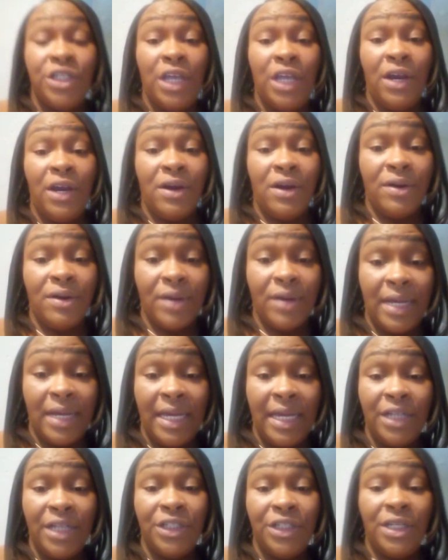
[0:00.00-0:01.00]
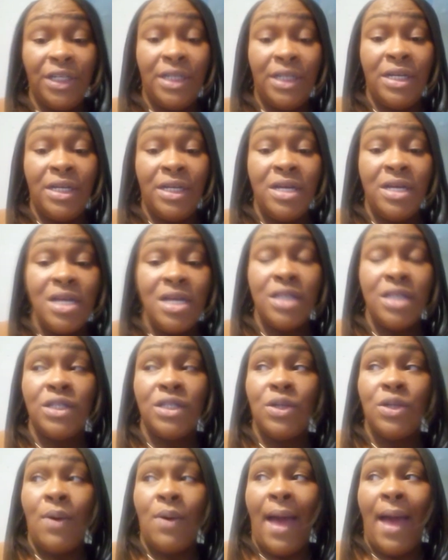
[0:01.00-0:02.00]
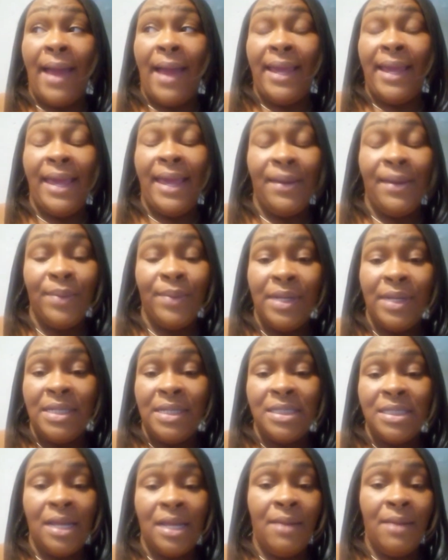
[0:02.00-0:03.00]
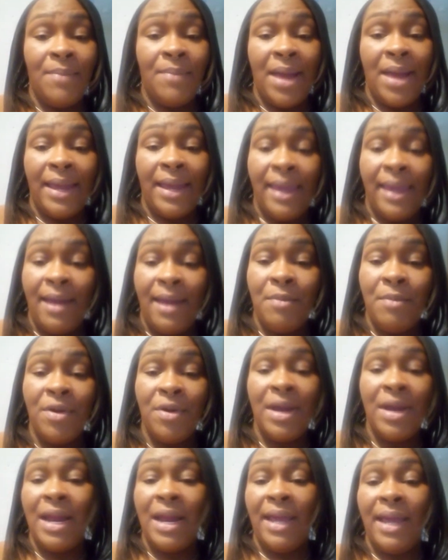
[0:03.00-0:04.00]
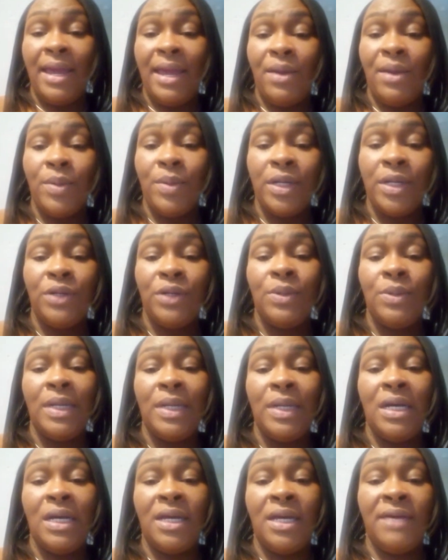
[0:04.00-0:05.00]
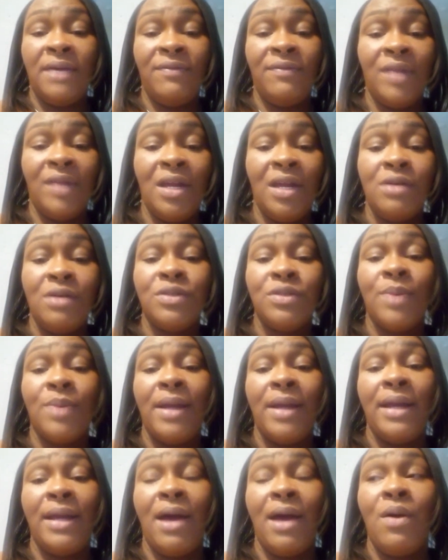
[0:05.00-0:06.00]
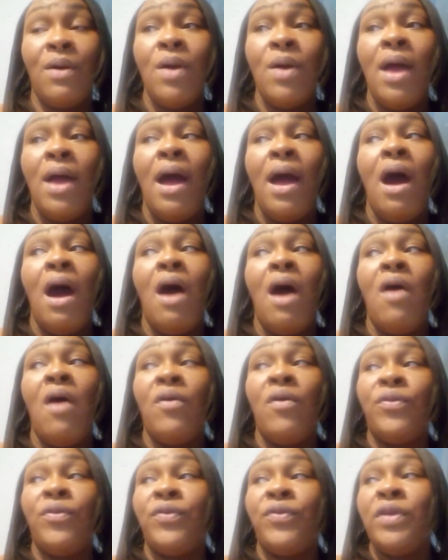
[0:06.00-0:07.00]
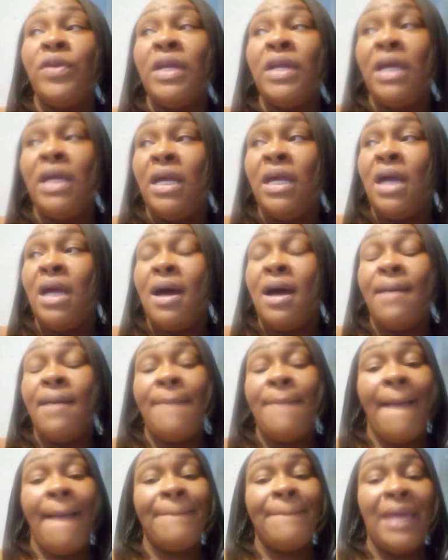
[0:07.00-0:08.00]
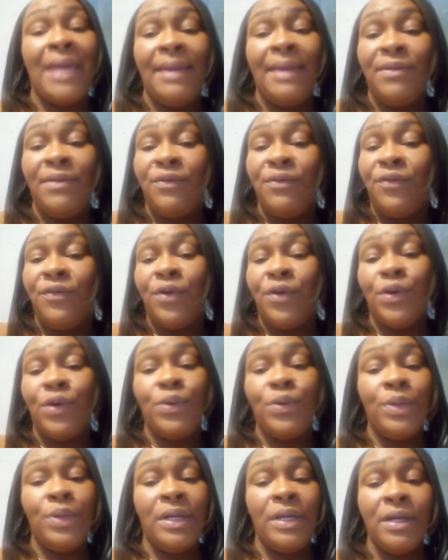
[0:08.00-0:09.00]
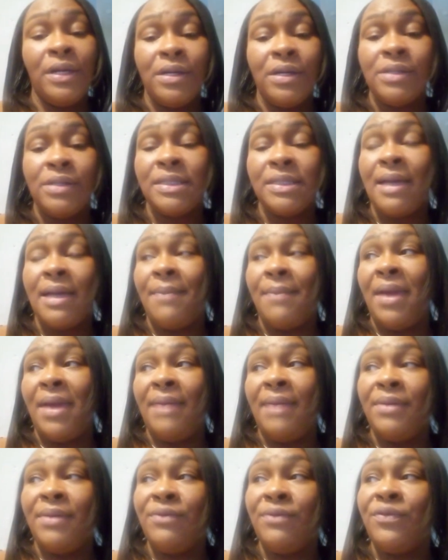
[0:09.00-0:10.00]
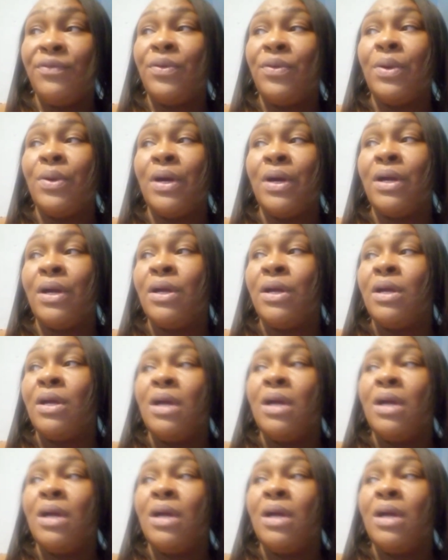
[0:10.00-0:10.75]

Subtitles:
shared kitchen, so I can't really set up my camera and I can't really do any cooking videos right now. Hopefully, I'm aiming for New Year's. I'm aiming for